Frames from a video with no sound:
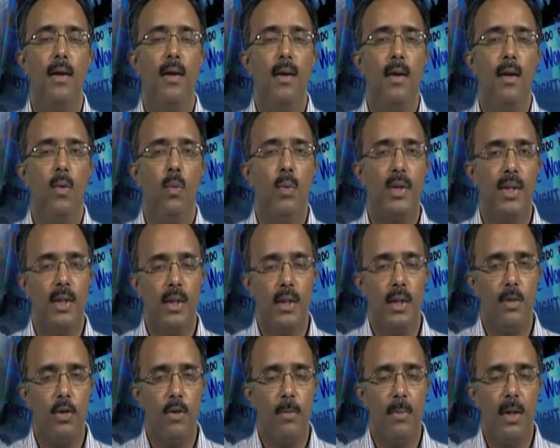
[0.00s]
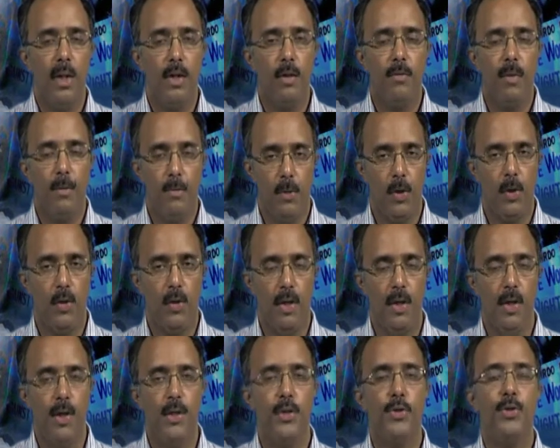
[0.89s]
Within the domain of the purely
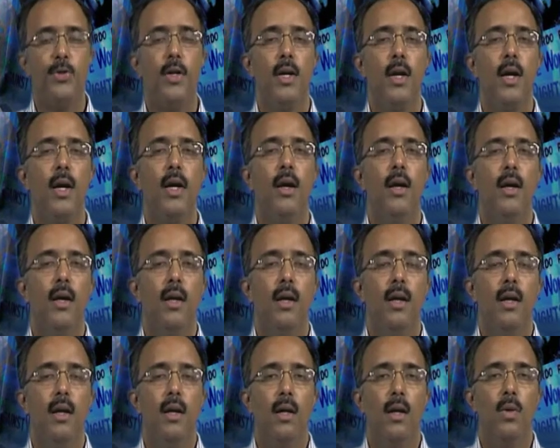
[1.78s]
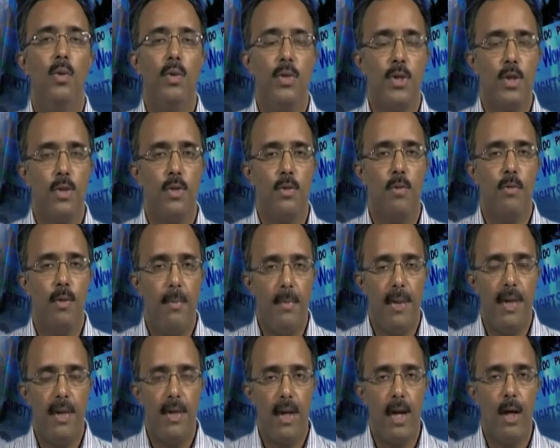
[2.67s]
literary, questions of
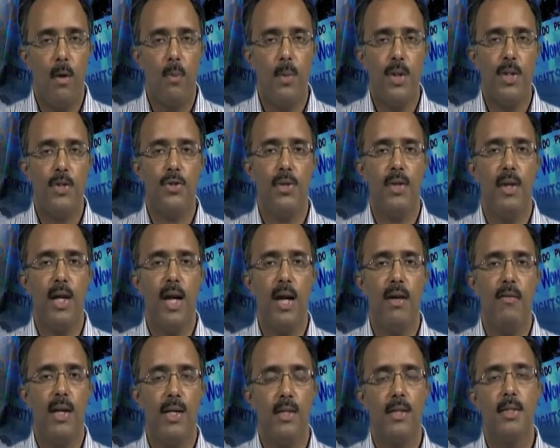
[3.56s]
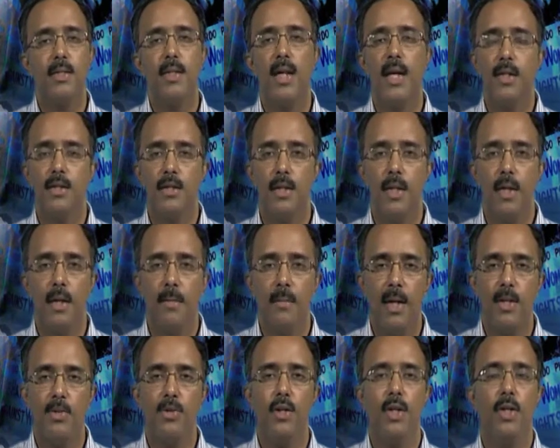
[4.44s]
women and language have exercised the
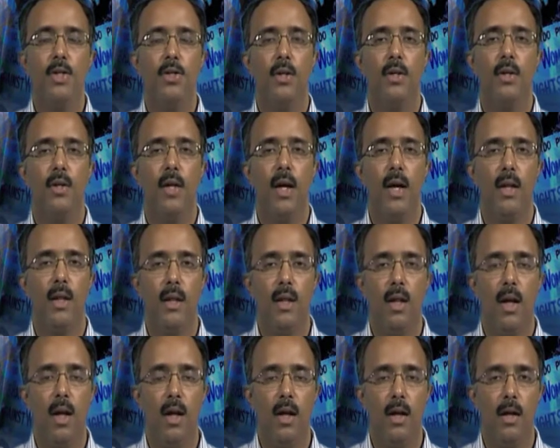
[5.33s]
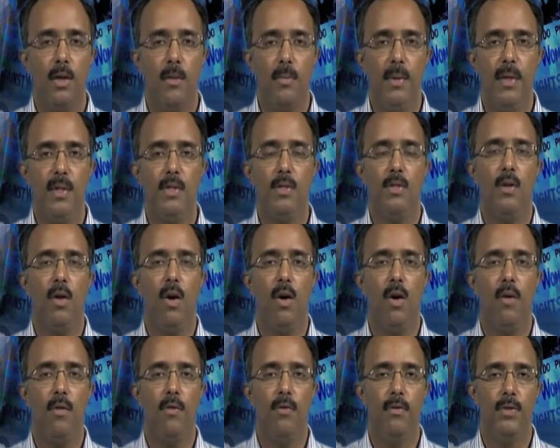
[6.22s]
imagination and arguments
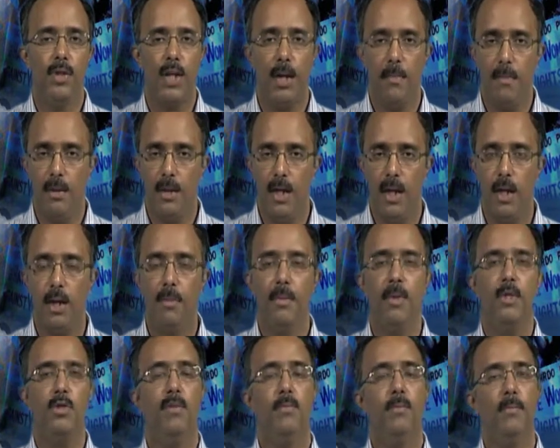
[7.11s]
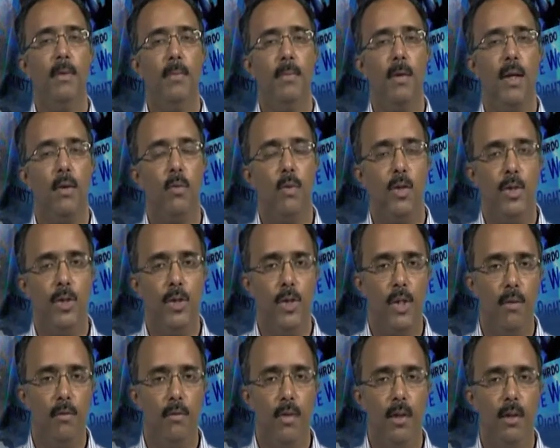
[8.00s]
of, sharpened arguments of people like
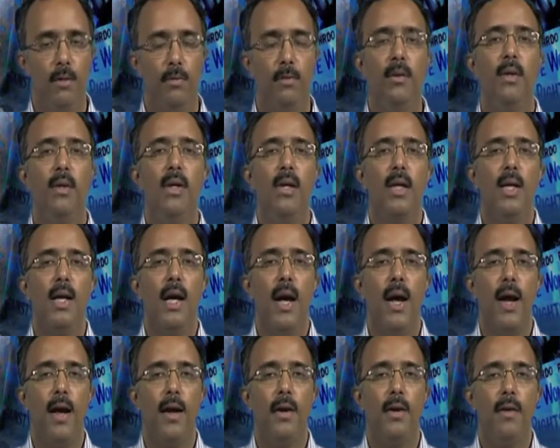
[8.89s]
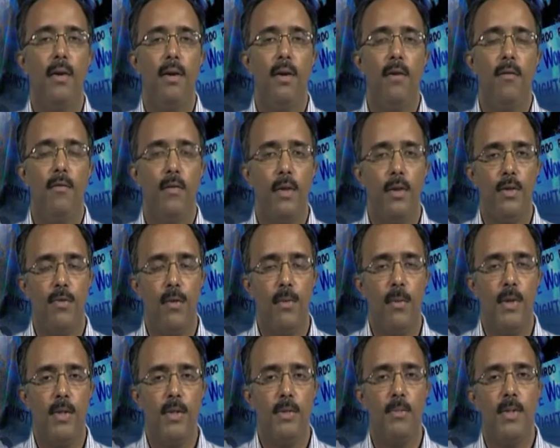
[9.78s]
Virginia Woolf. And French
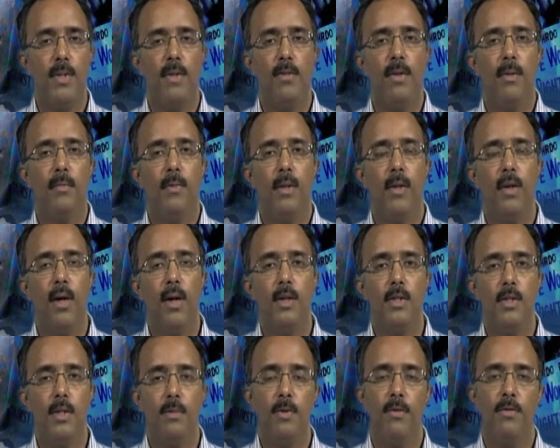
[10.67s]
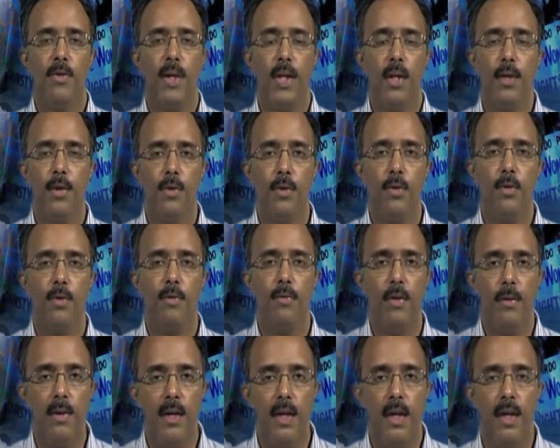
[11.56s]
feminism developed the concept of écriture
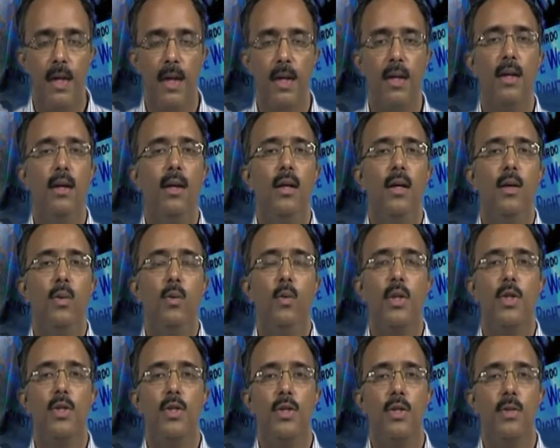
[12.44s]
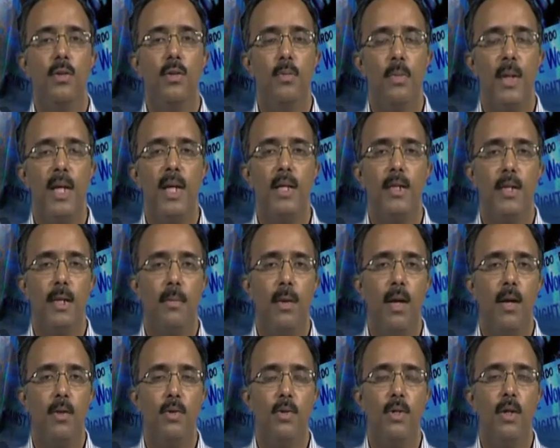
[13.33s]
féminine, which speaks
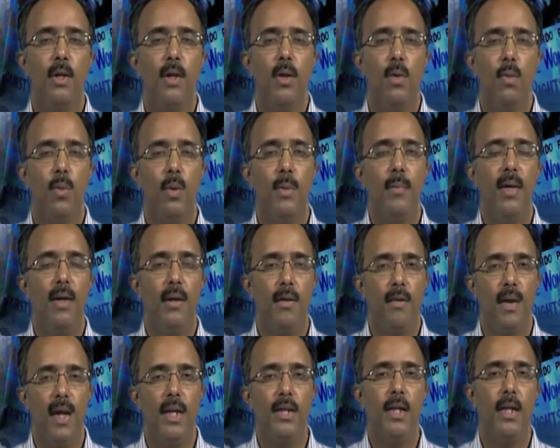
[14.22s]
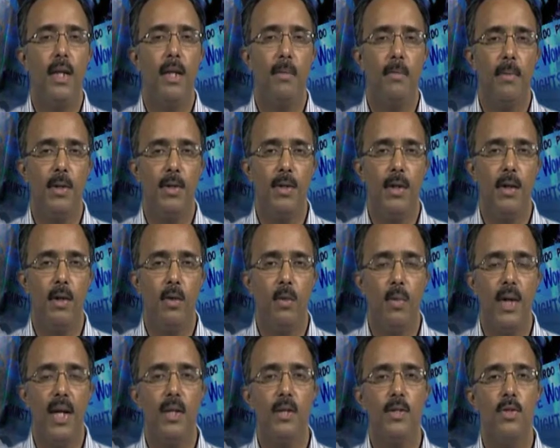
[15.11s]
about women writing in particular
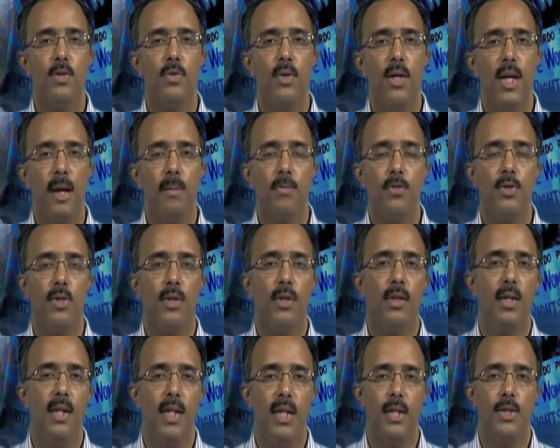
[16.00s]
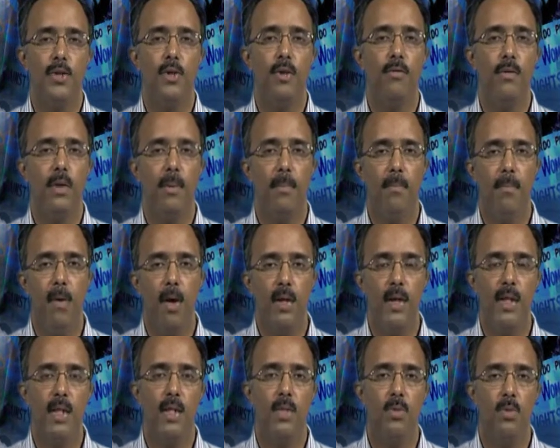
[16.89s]
ways to capture the nature of their
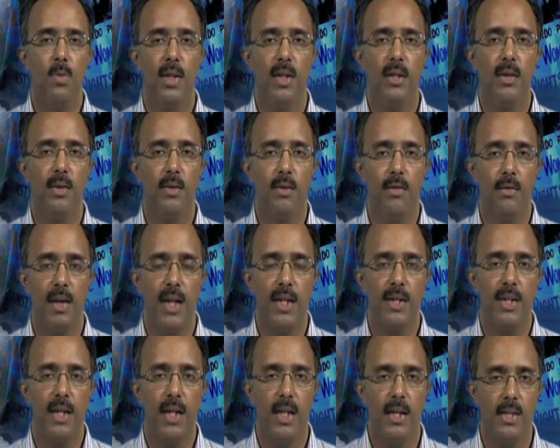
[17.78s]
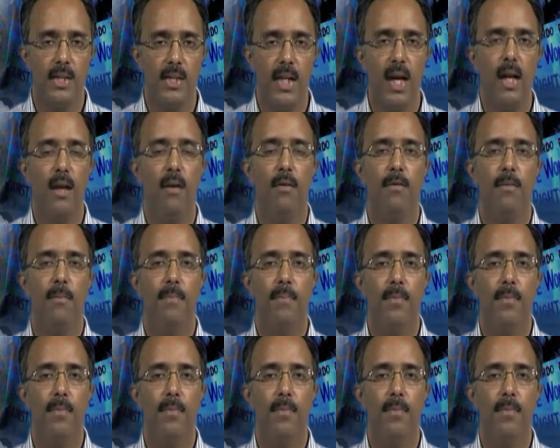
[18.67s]
bodies within writing itself.